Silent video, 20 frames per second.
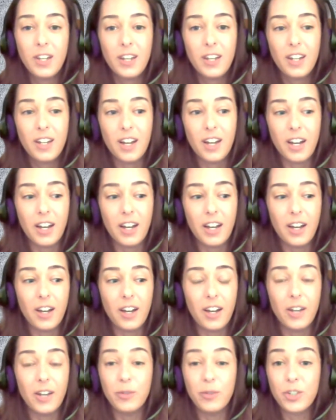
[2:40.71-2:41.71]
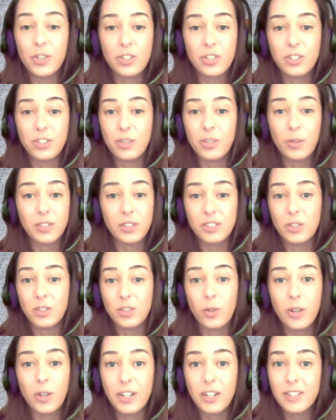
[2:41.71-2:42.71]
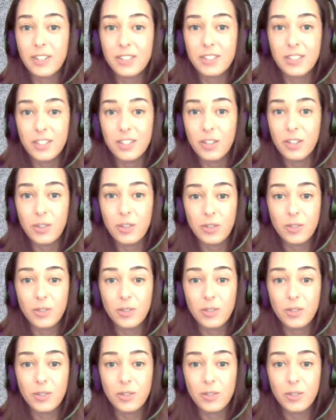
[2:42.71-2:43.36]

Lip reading: I originally wasn't going to TLU.